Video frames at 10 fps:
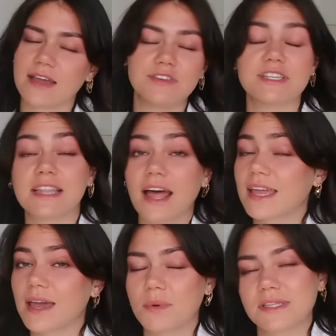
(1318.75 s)
If you did
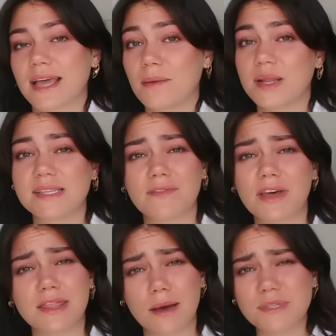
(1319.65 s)
like it, once again, please give it
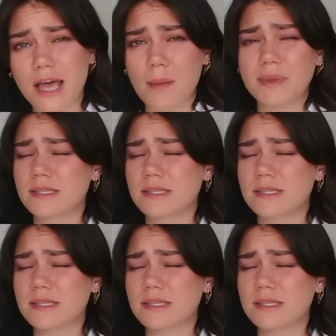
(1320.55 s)
a thumbs up